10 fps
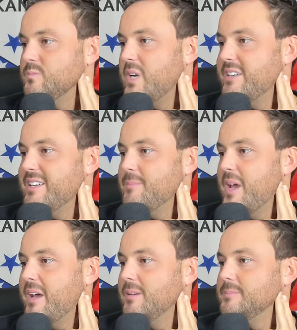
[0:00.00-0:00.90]
But it didn't
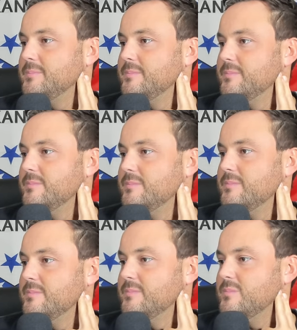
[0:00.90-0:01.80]
matter.
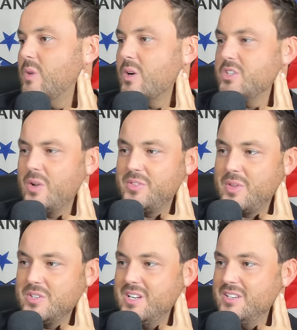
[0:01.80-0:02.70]
Arkansas had
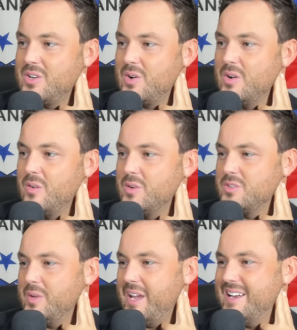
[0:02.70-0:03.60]
thirteen turnovers,
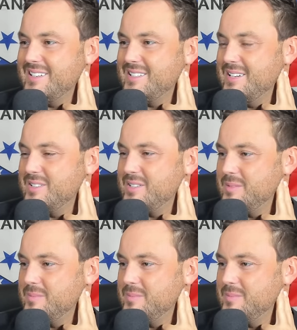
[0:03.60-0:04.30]
only eight assists.